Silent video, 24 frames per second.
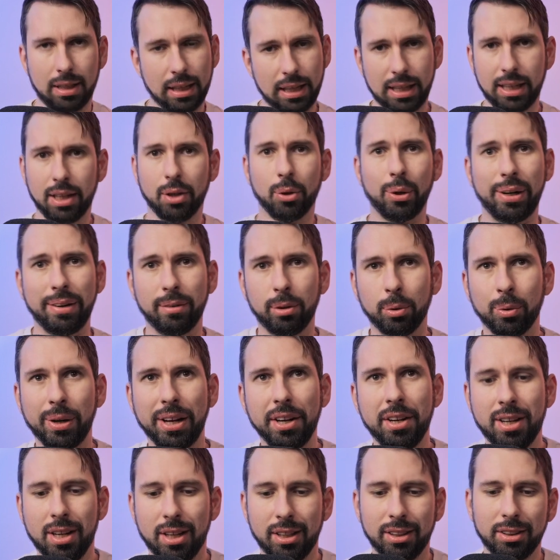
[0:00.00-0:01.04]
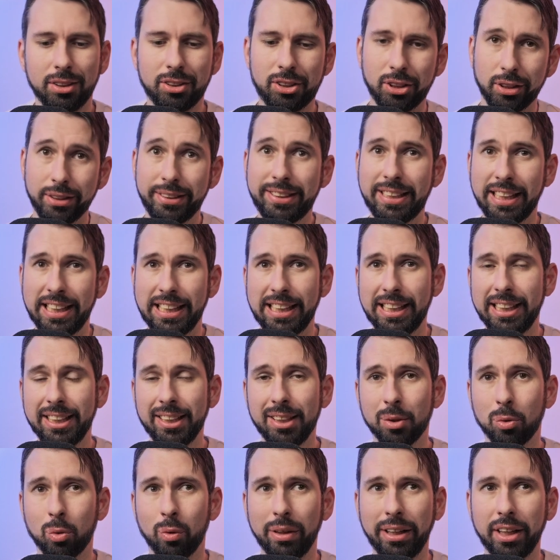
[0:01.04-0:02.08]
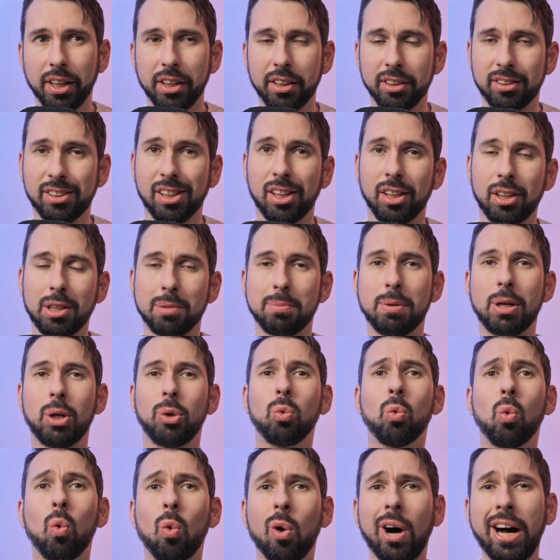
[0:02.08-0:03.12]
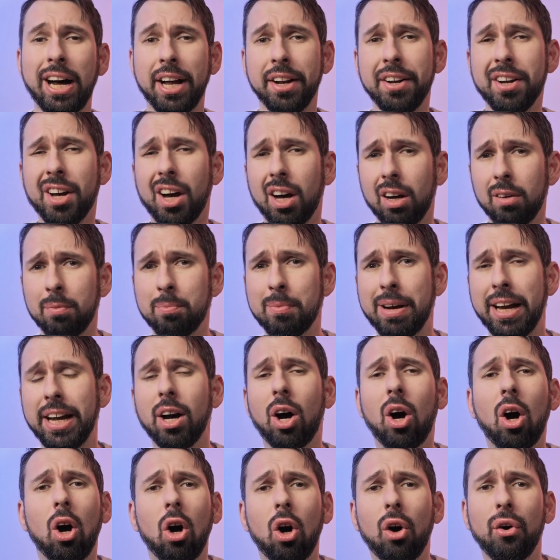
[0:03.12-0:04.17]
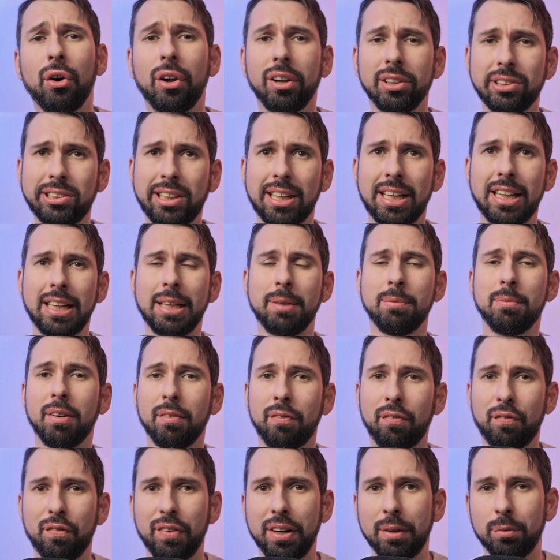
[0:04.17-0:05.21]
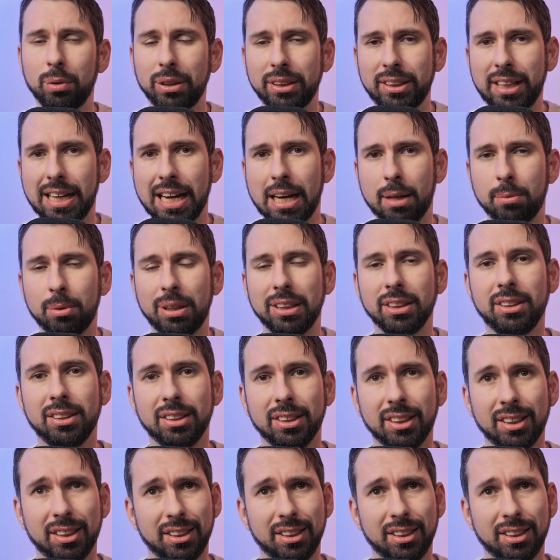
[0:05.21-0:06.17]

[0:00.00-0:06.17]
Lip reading: Hello everyone. Today we're going to talk about one of my all-time favorite cameras,